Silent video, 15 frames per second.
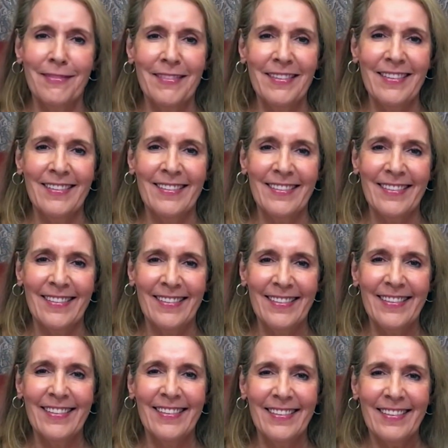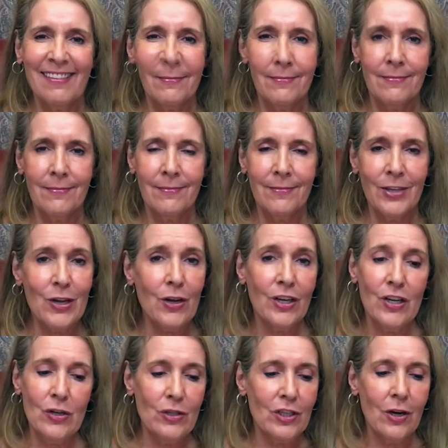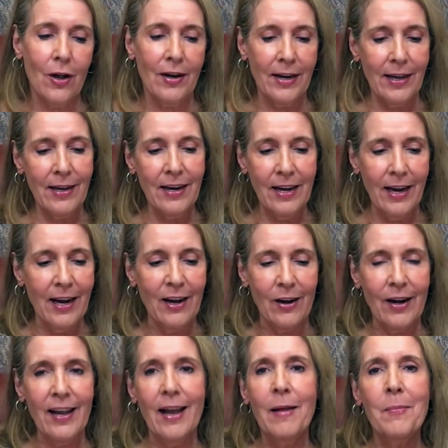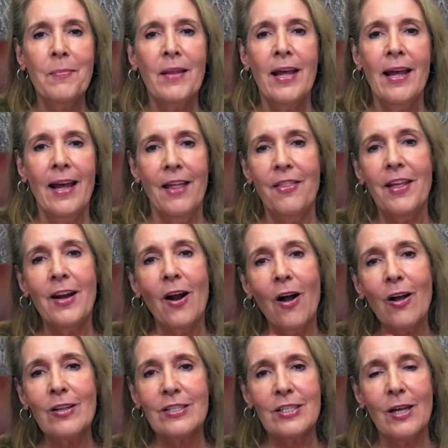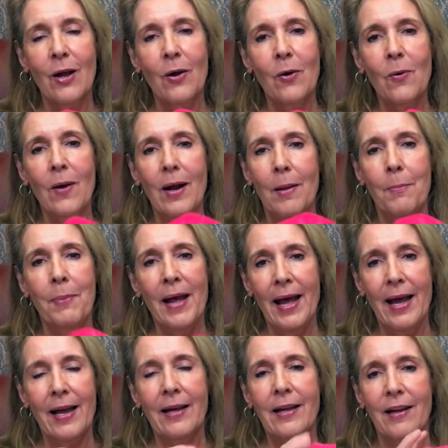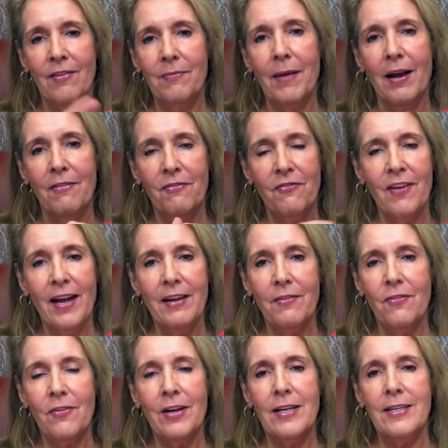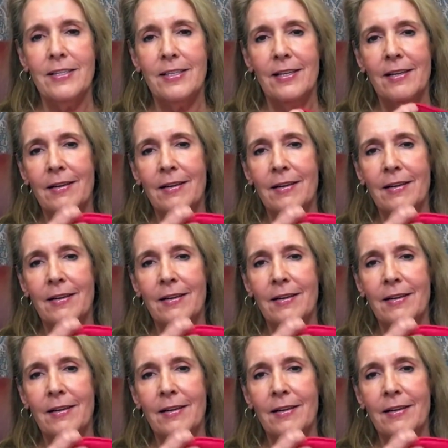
You can use it on any area. And then also a pack of my favorite,